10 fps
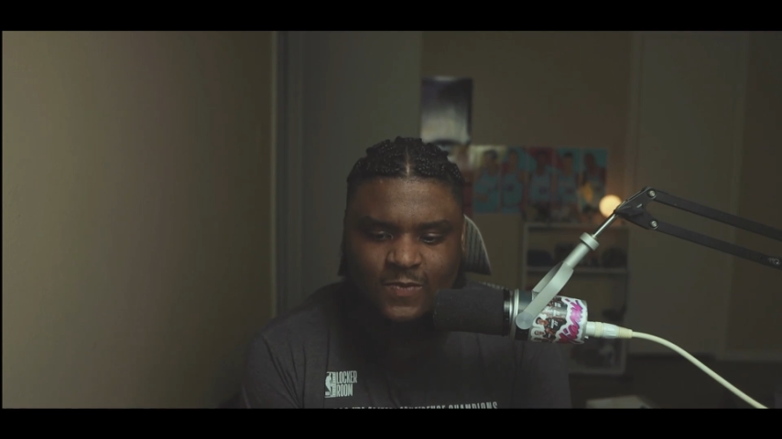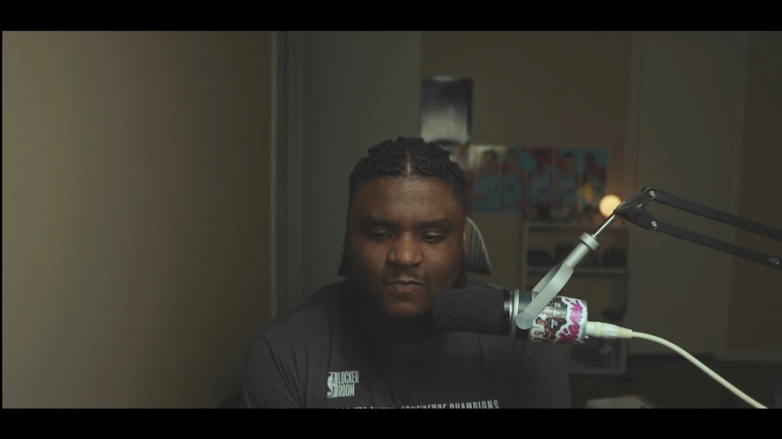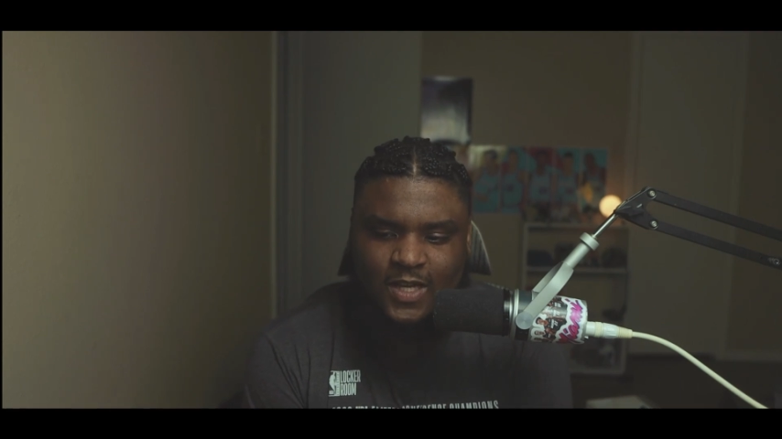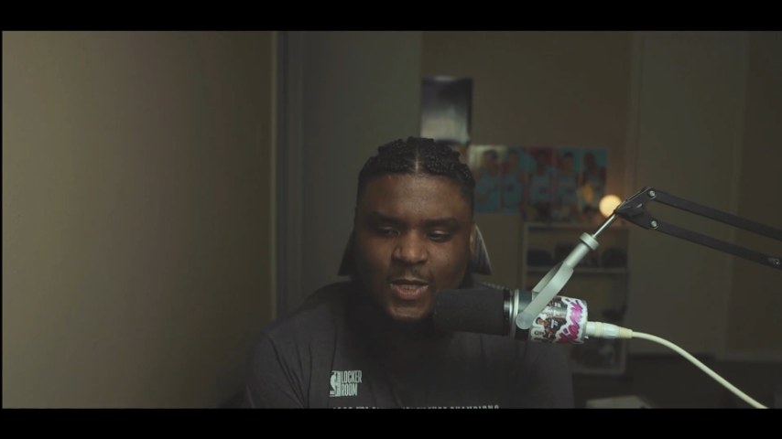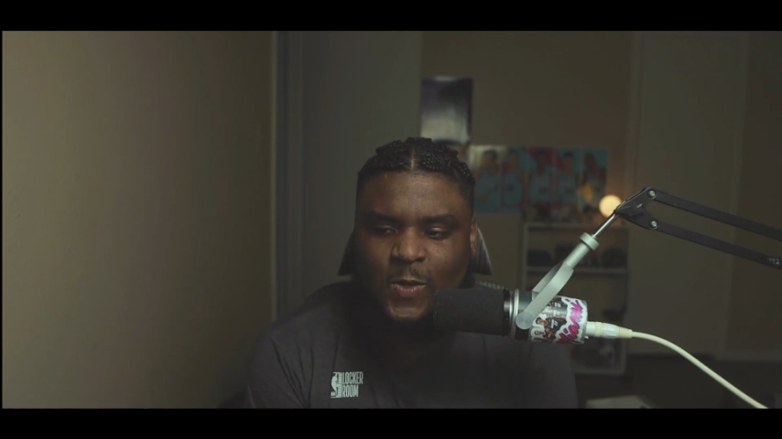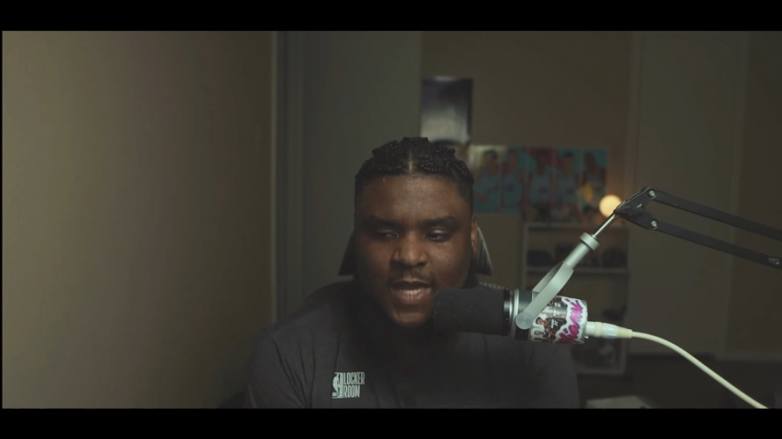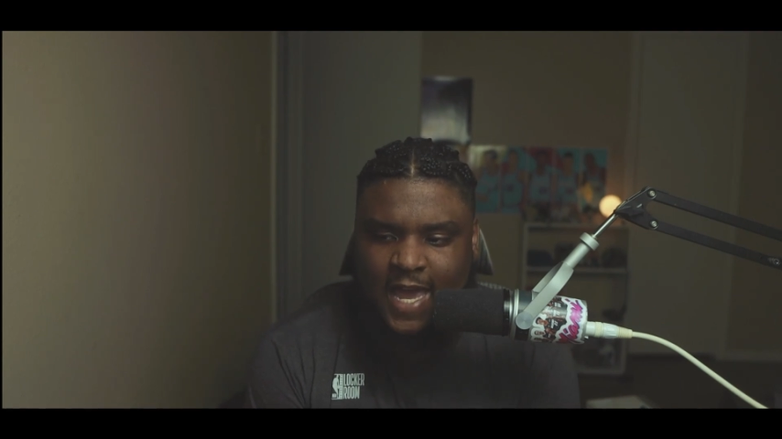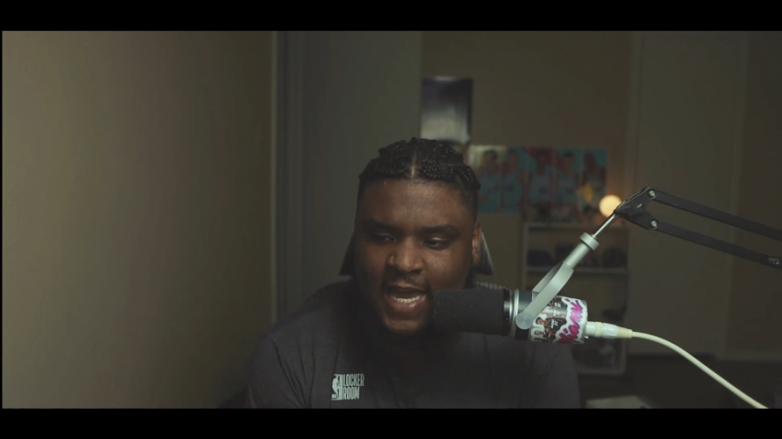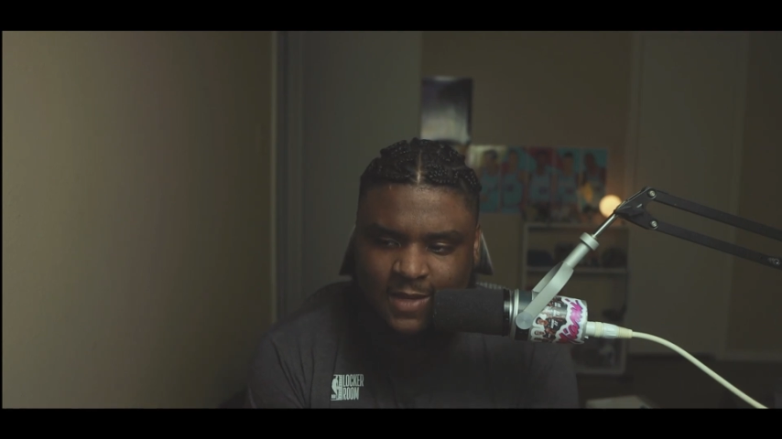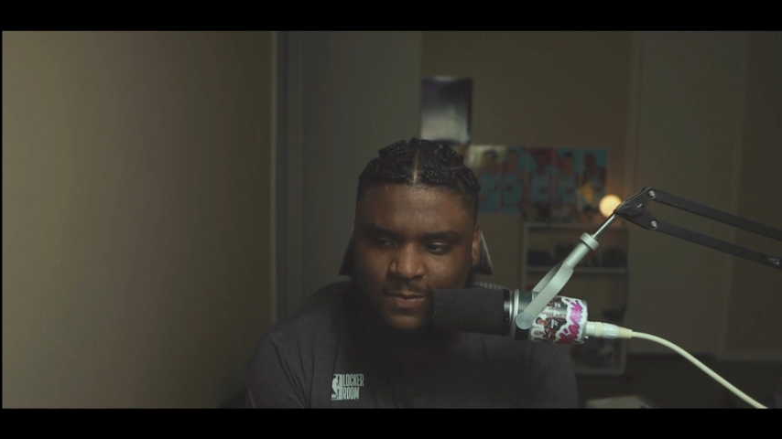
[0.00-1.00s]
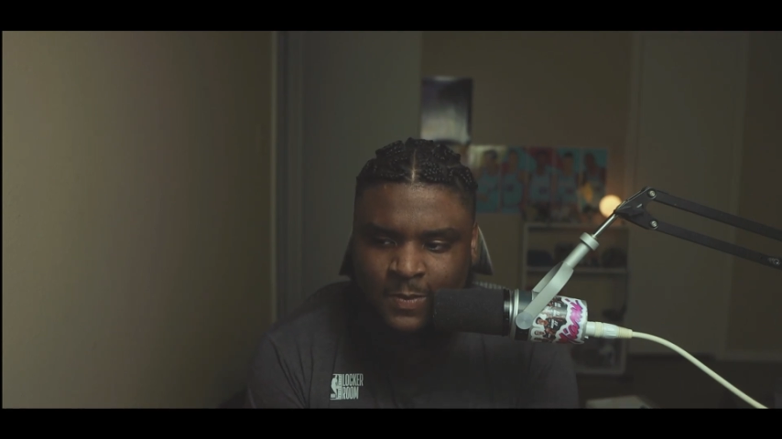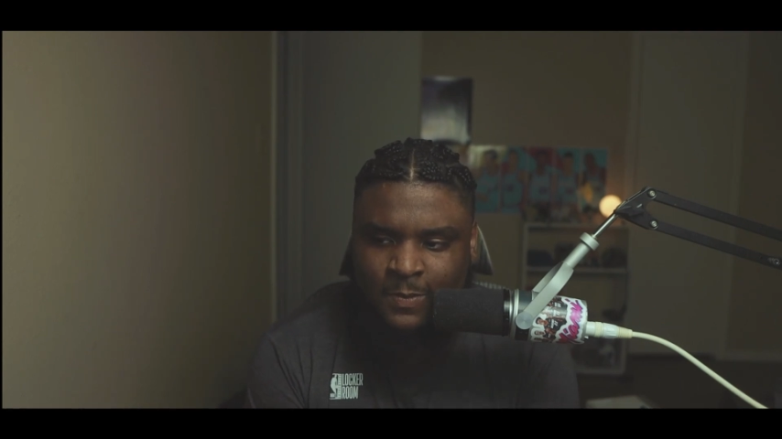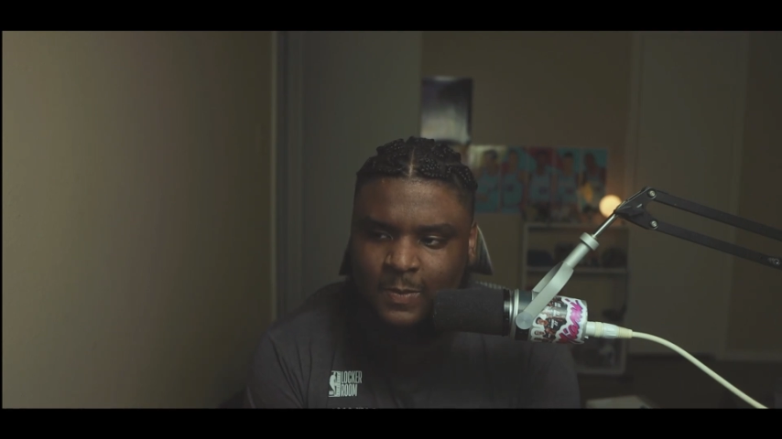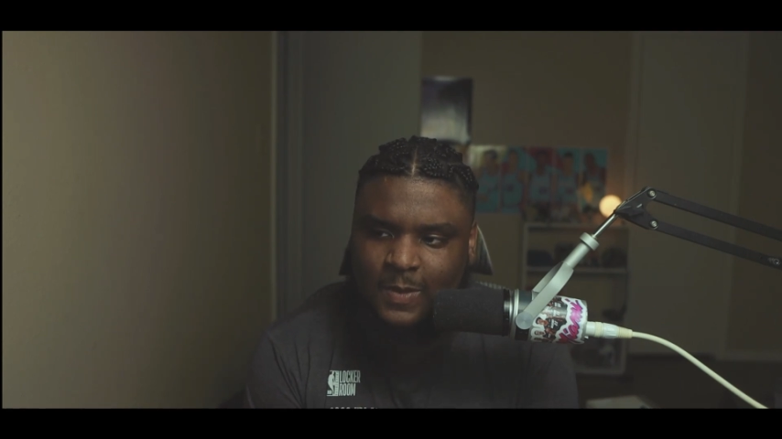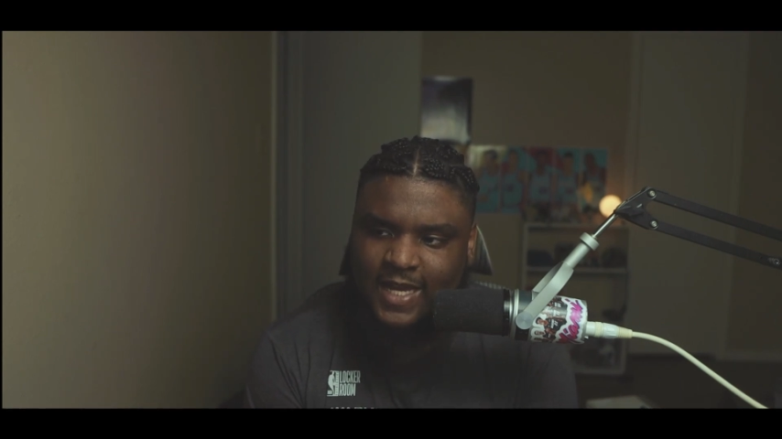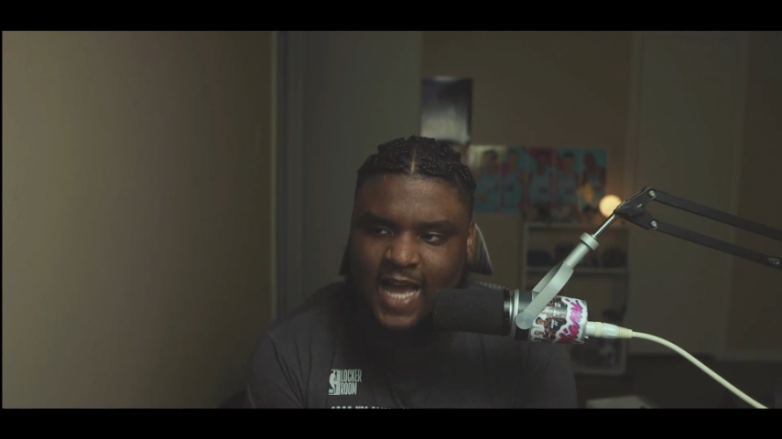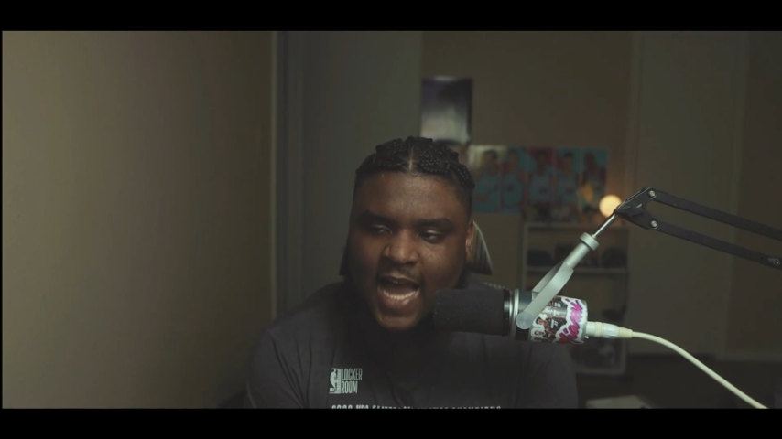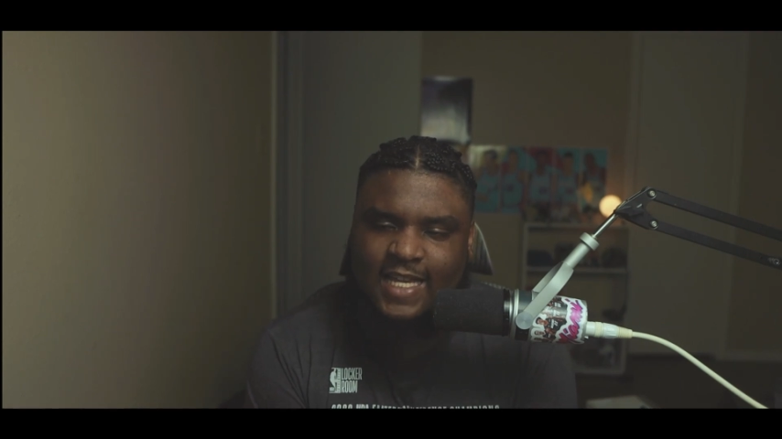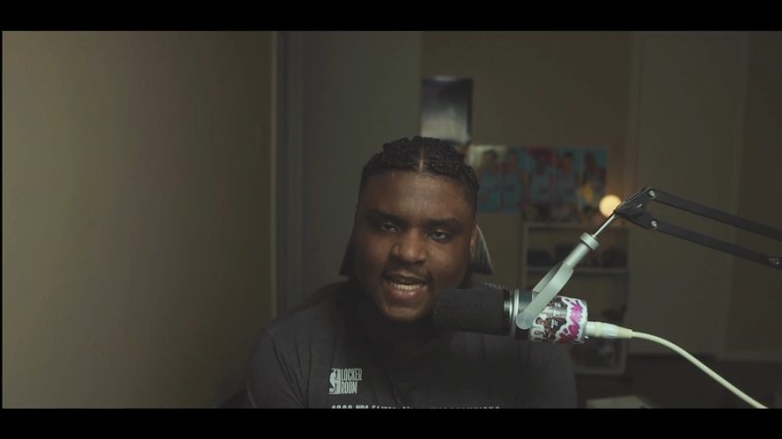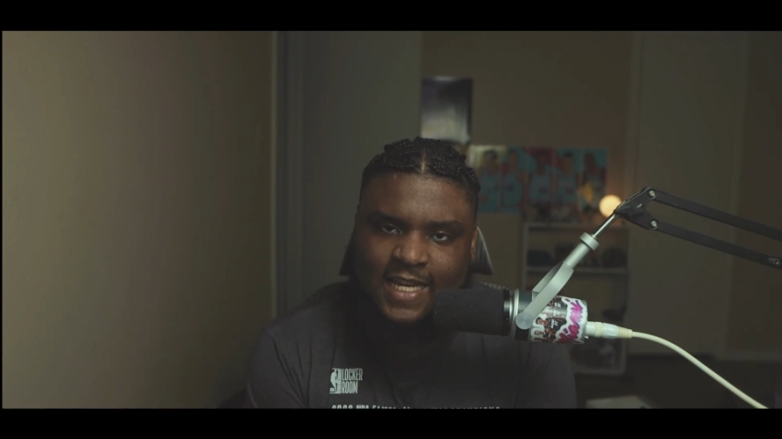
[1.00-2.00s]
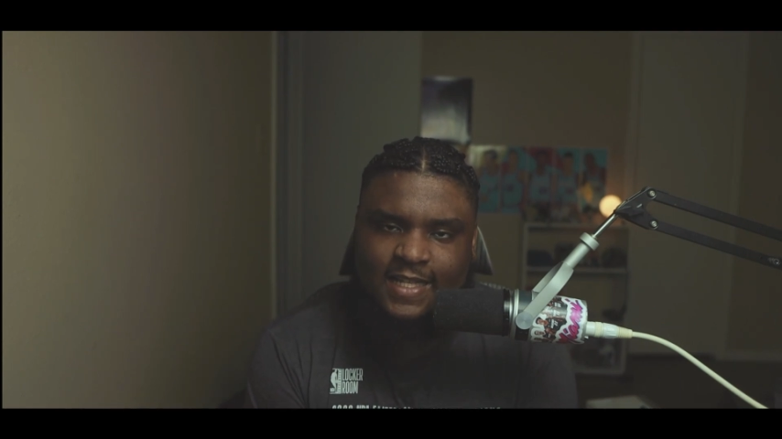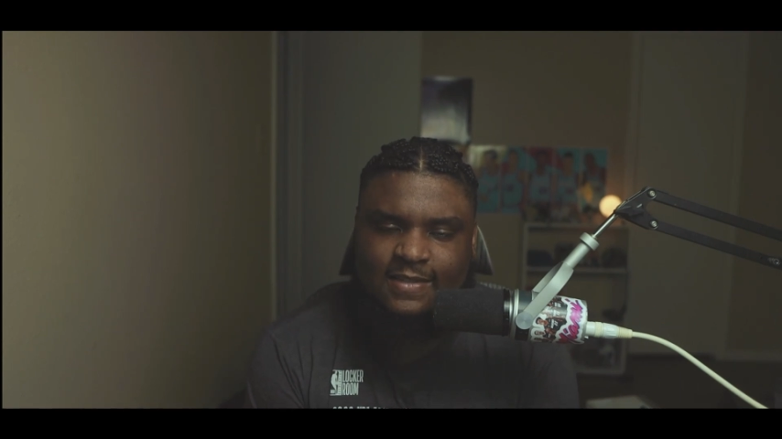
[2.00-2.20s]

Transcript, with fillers: video game, like I get it.